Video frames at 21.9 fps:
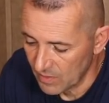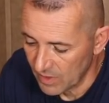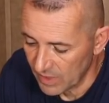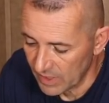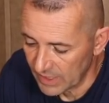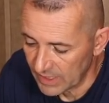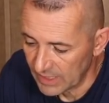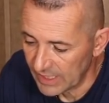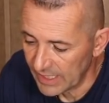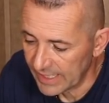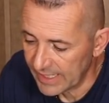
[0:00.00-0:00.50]

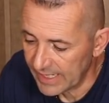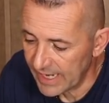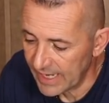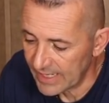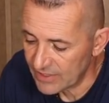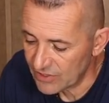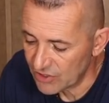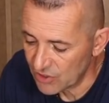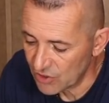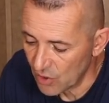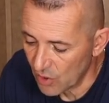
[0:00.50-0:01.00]
going to click
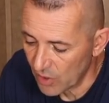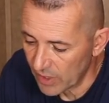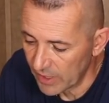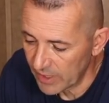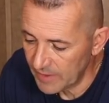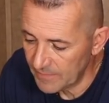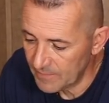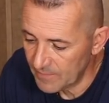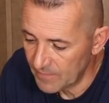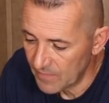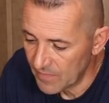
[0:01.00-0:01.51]
Get
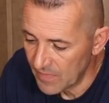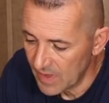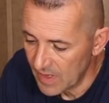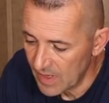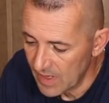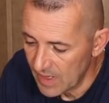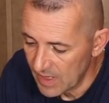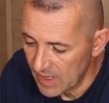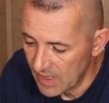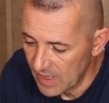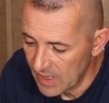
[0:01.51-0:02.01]
Started.
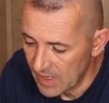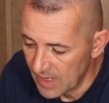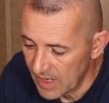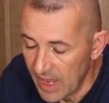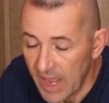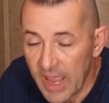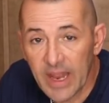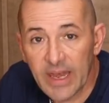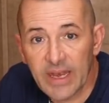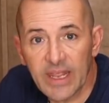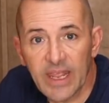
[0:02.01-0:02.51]

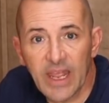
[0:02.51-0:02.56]
And